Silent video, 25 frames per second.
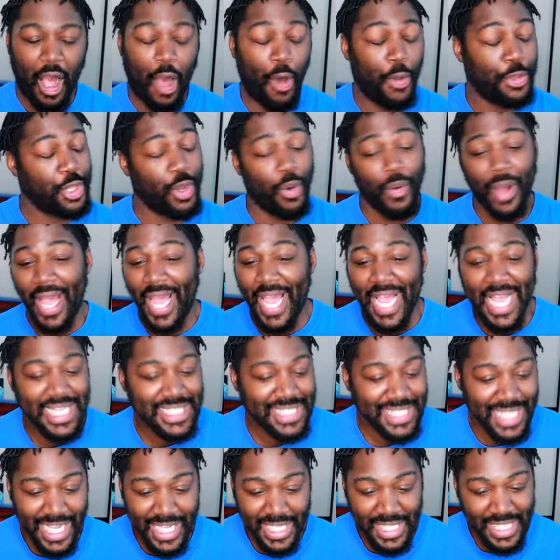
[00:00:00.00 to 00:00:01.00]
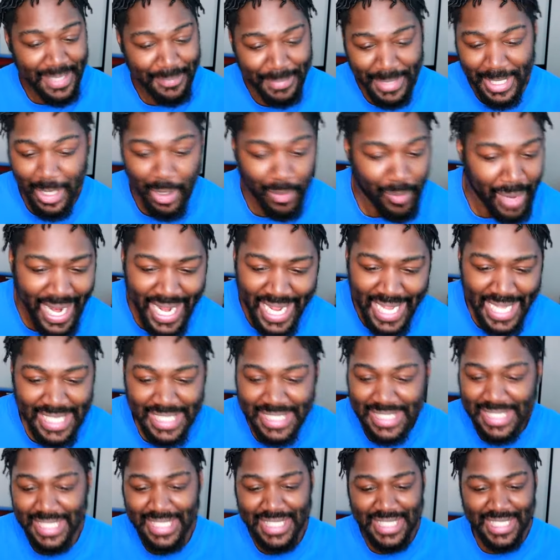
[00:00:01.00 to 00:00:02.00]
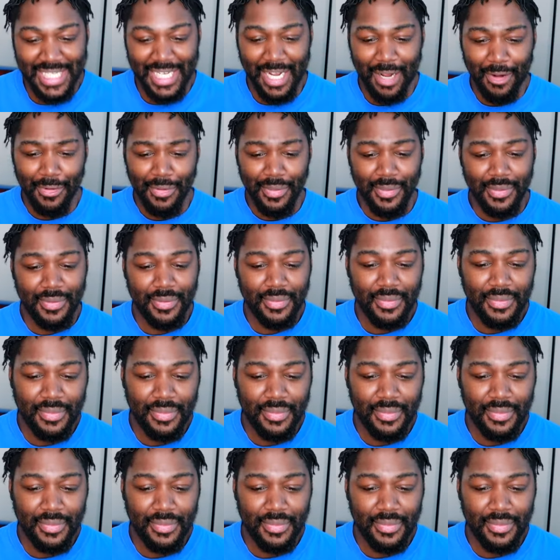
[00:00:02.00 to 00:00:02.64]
On your ass like lemongrass. Let's go.